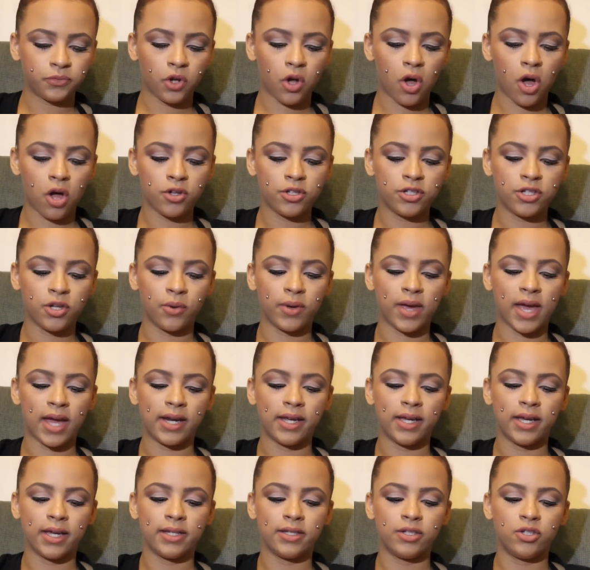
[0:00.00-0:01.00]
Also,
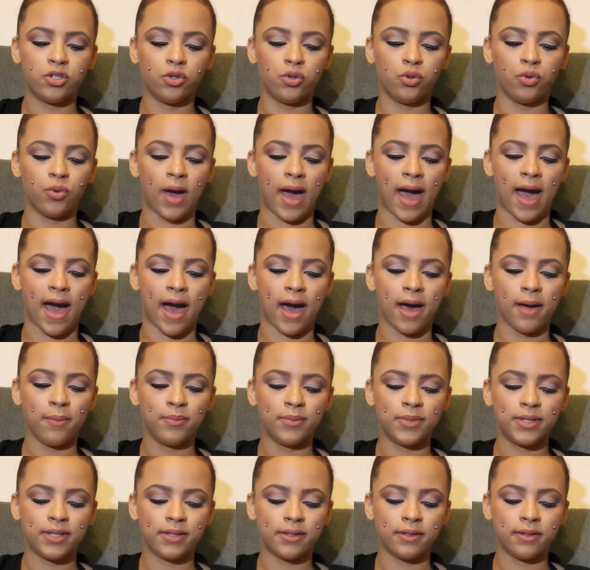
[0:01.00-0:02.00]
getting into
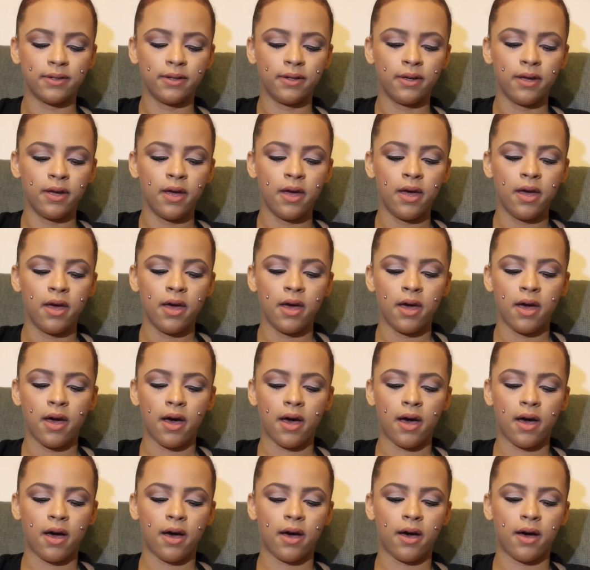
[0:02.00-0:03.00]
apps.
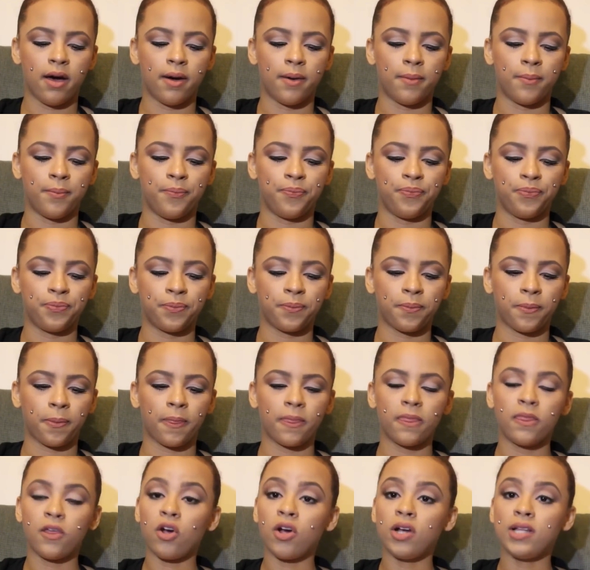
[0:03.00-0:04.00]

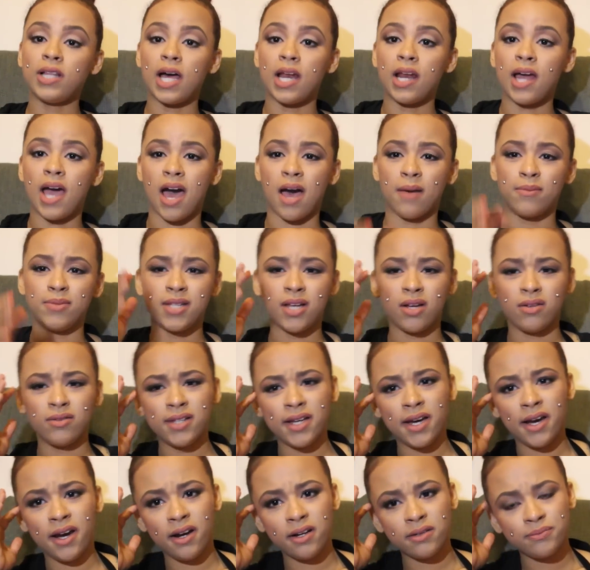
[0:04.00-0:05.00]
There are a lot of apps out
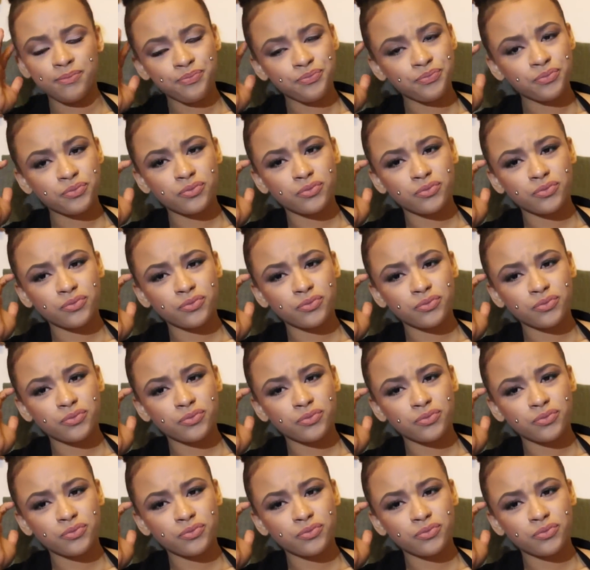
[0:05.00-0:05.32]
there.